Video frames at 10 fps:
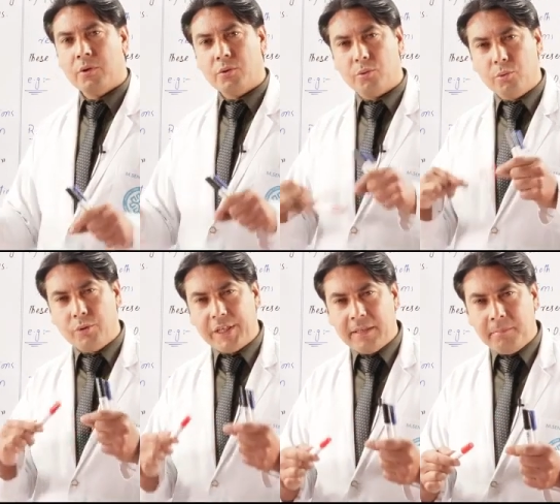
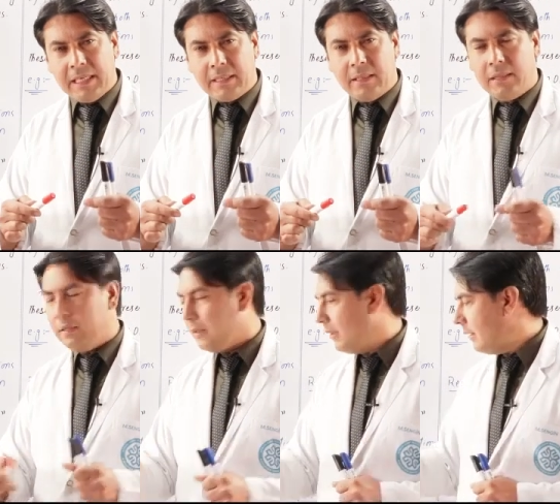sodium
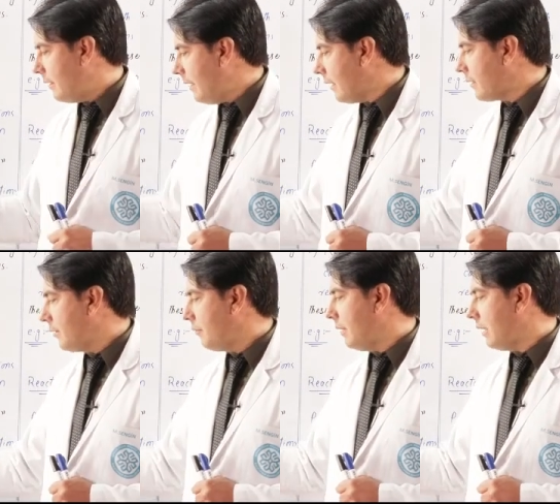metal
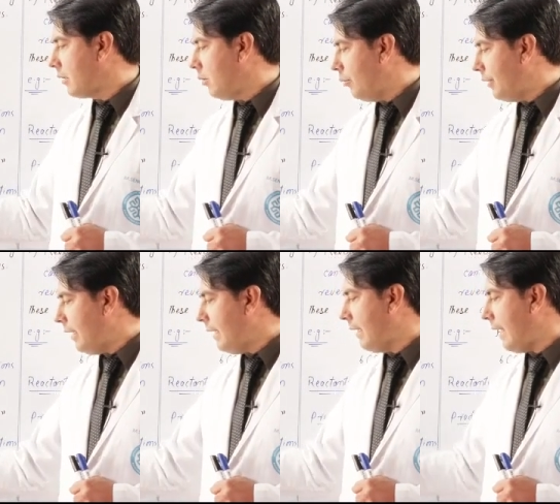react with
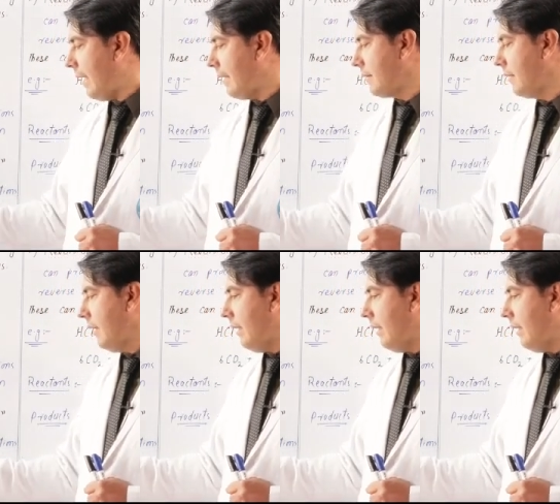chlorine gas